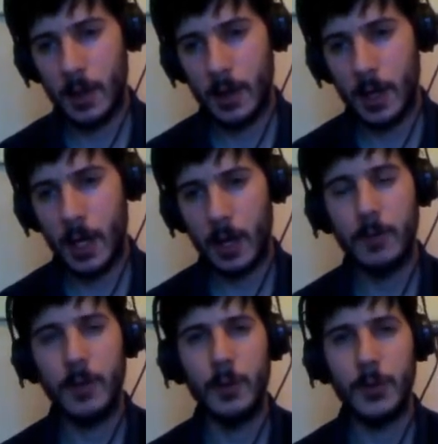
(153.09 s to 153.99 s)
it
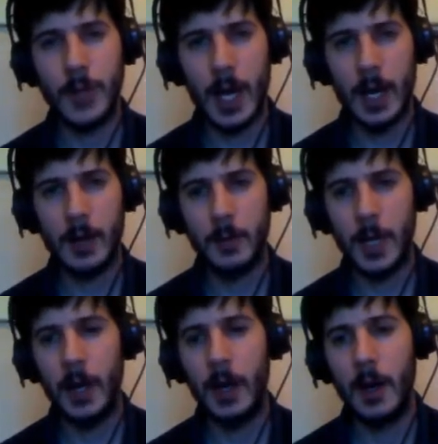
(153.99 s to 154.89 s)
confused the hell out of
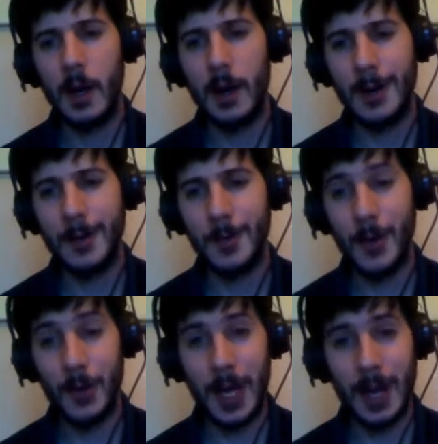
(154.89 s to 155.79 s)
me.
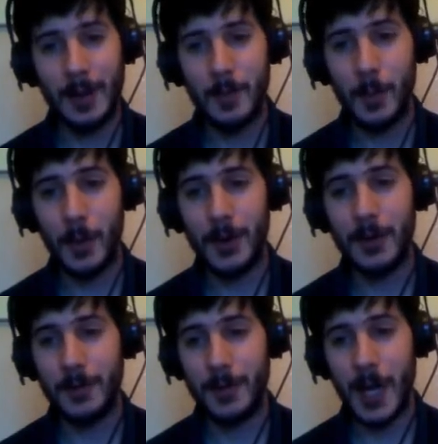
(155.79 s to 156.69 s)
Not the game, but
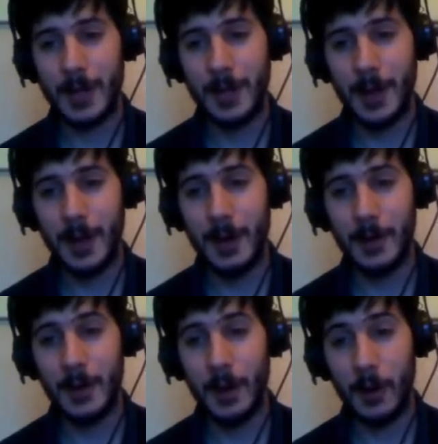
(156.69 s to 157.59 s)
the fact that
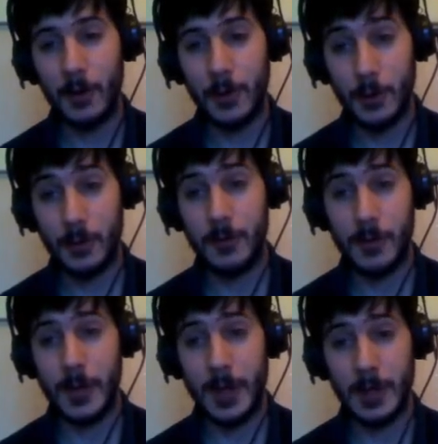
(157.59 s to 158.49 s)
I got
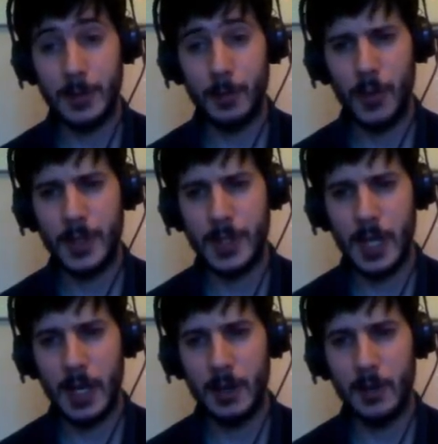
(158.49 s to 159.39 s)
250,000 points
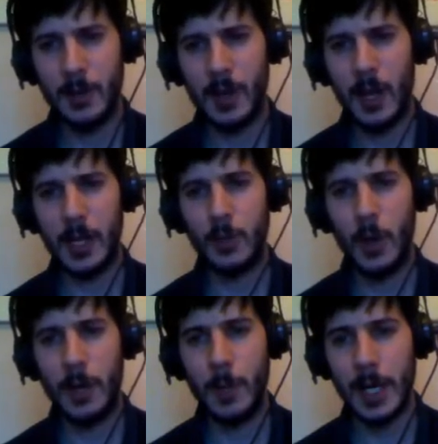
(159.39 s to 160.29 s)
in it in like
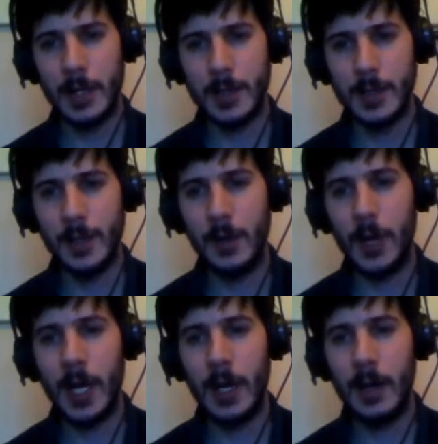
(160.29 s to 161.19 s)
20 minutes, and on
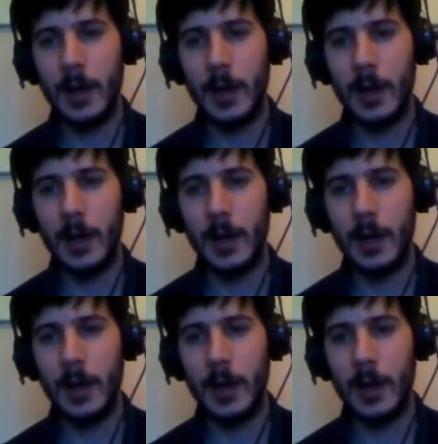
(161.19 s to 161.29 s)
here,